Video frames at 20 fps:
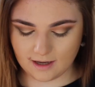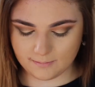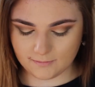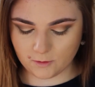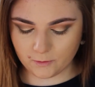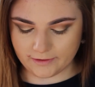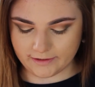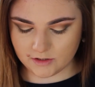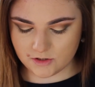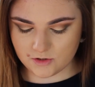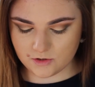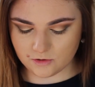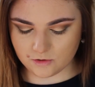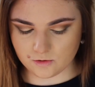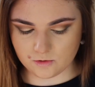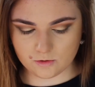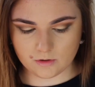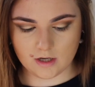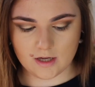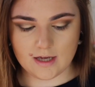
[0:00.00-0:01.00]
I'm going
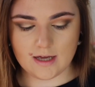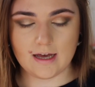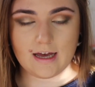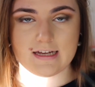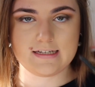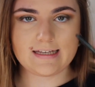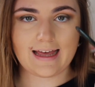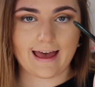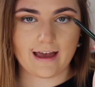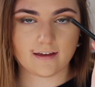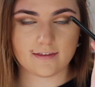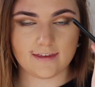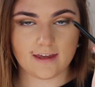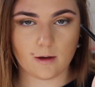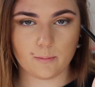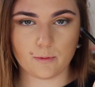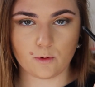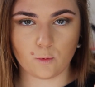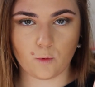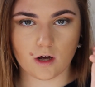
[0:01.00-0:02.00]
to attack the
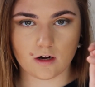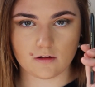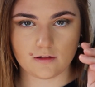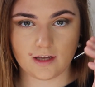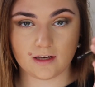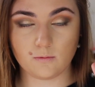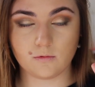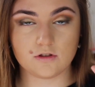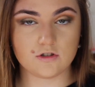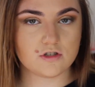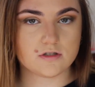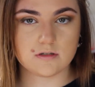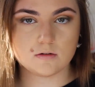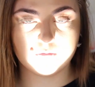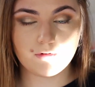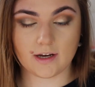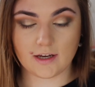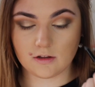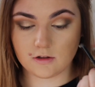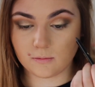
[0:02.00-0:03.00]
upper waterline with just a
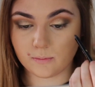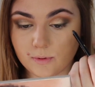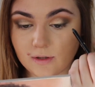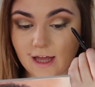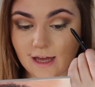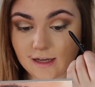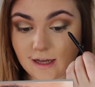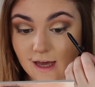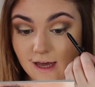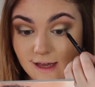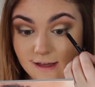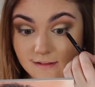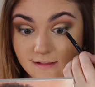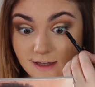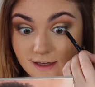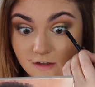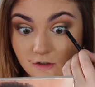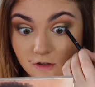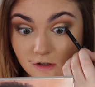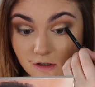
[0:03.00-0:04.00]
regular black
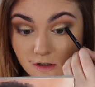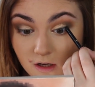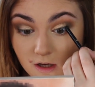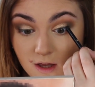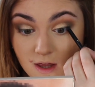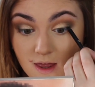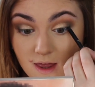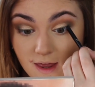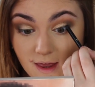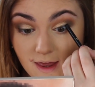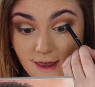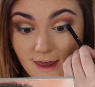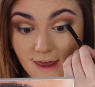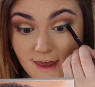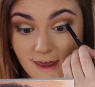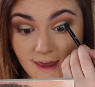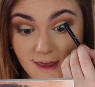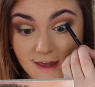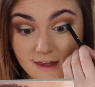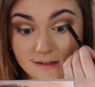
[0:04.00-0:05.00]
eyeliner,
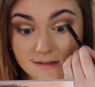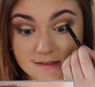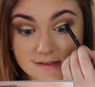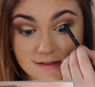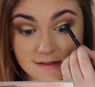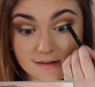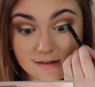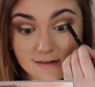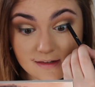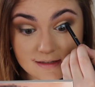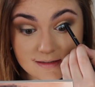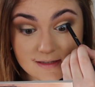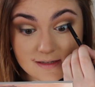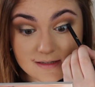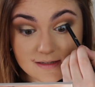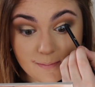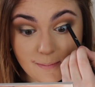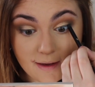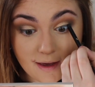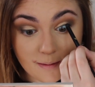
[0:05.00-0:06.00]
and this
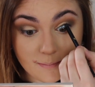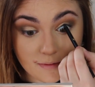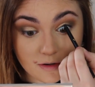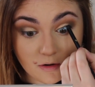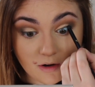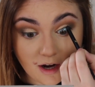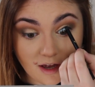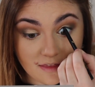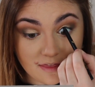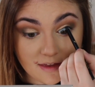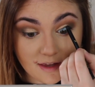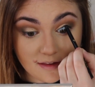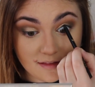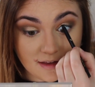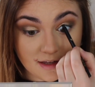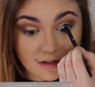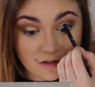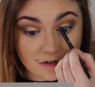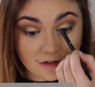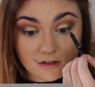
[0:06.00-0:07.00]
is the Pat McGrath
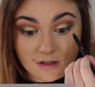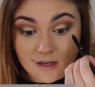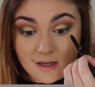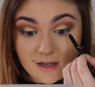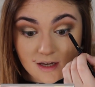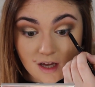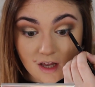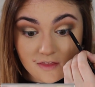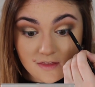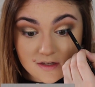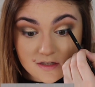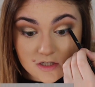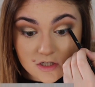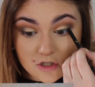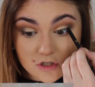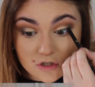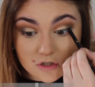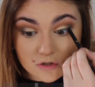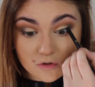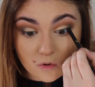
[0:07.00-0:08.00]
eyeliner, and this
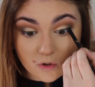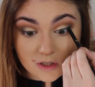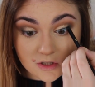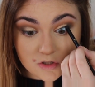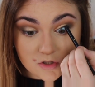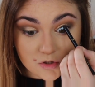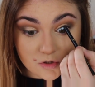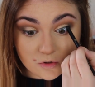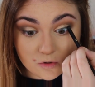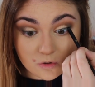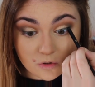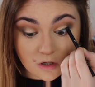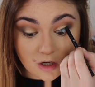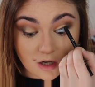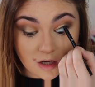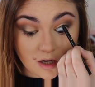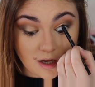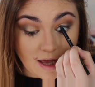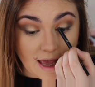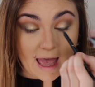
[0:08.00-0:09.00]
is just going
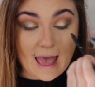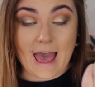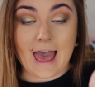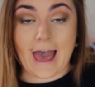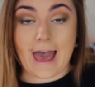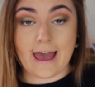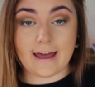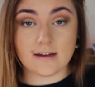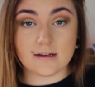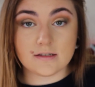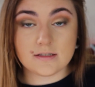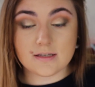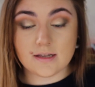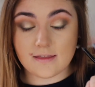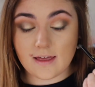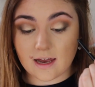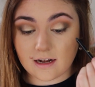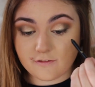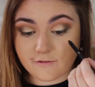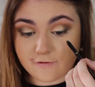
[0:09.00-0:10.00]
to add
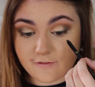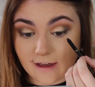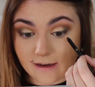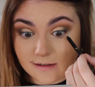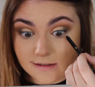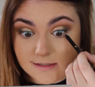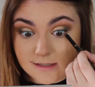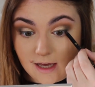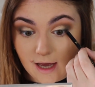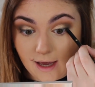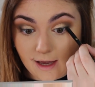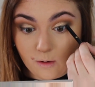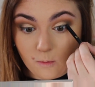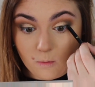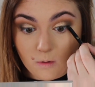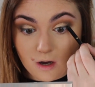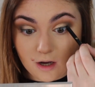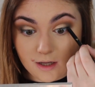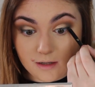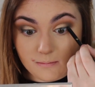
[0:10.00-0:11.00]
to that effect. I
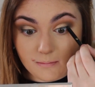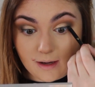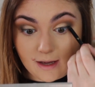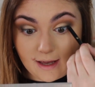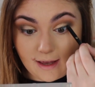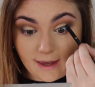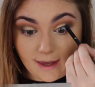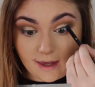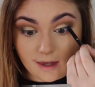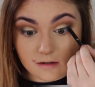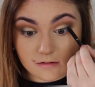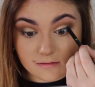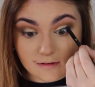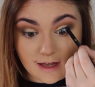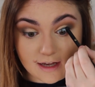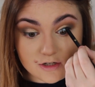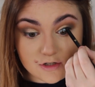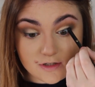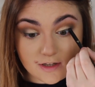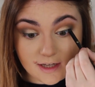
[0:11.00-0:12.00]
want my
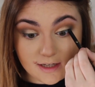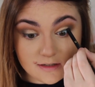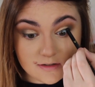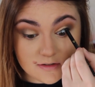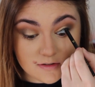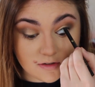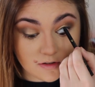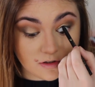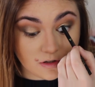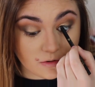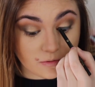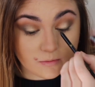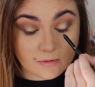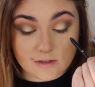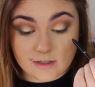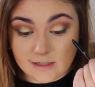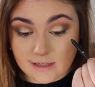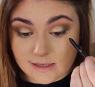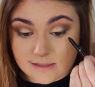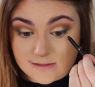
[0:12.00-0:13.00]
lash lines to look
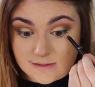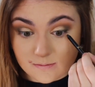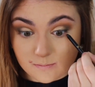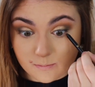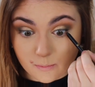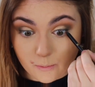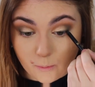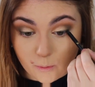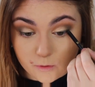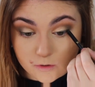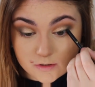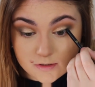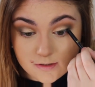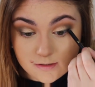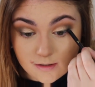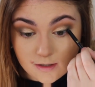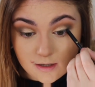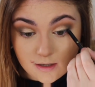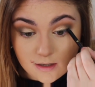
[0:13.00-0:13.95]
really nice and bold,